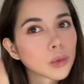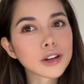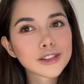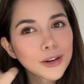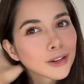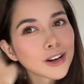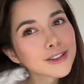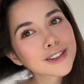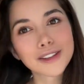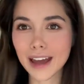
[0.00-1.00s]
so
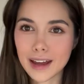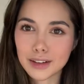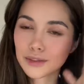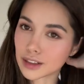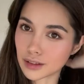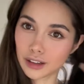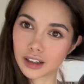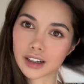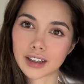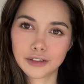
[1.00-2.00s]
close to the end of this
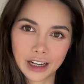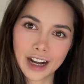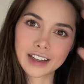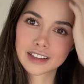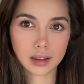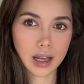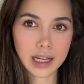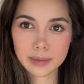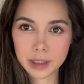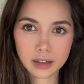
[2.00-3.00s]
look, you guys.
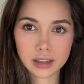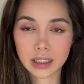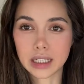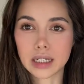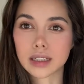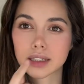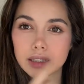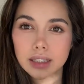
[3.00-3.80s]
Last but not the least, the